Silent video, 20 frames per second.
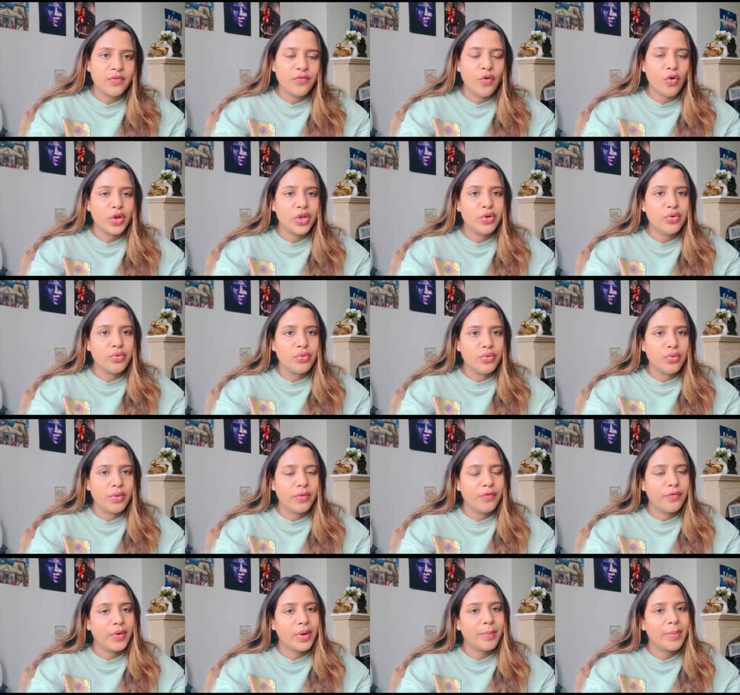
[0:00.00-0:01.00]
for you,
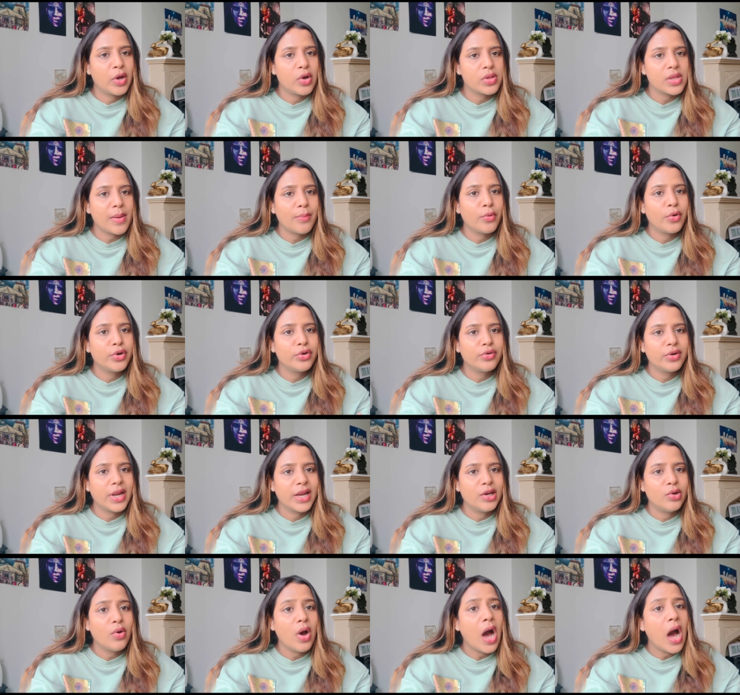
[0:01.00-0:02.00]
because I'm going to
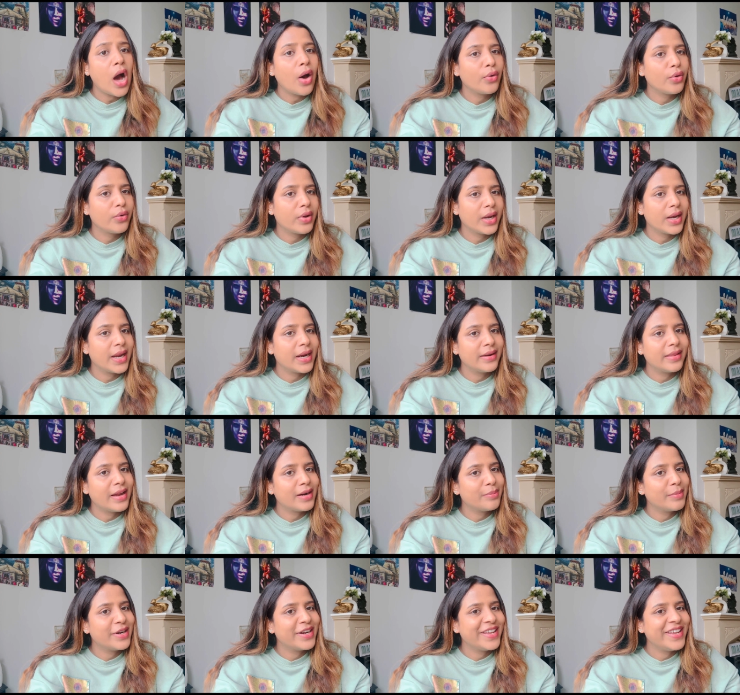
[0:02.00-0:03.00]
tell you how you can get
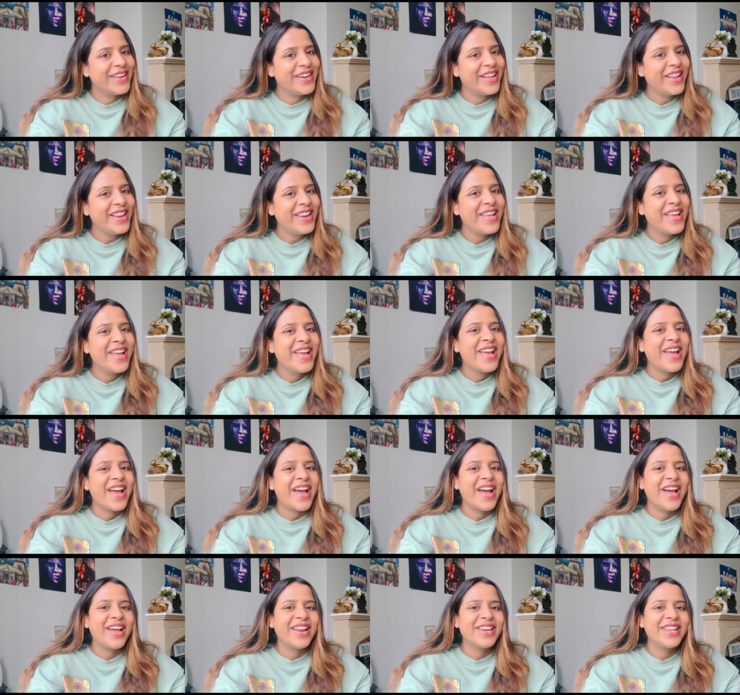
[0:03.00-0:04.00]
that material,
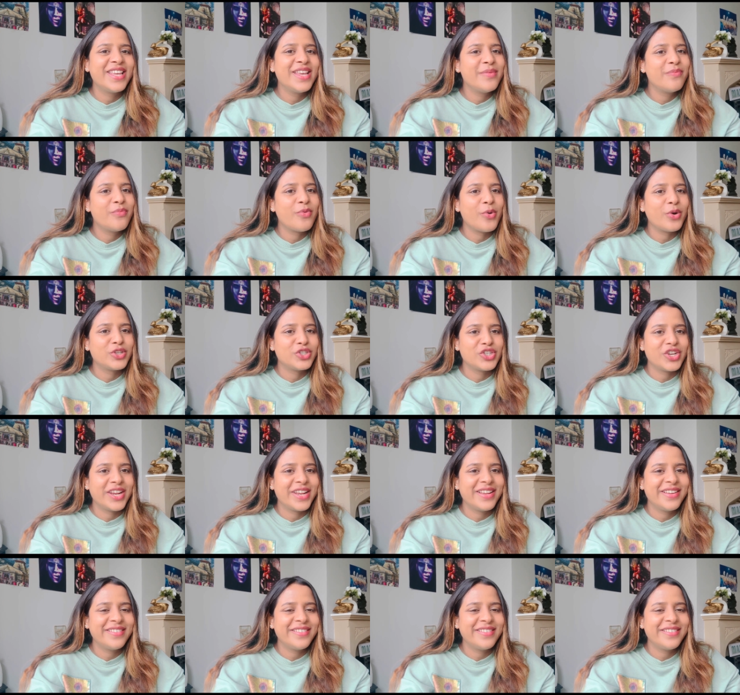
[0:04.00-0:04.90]
and keep watching.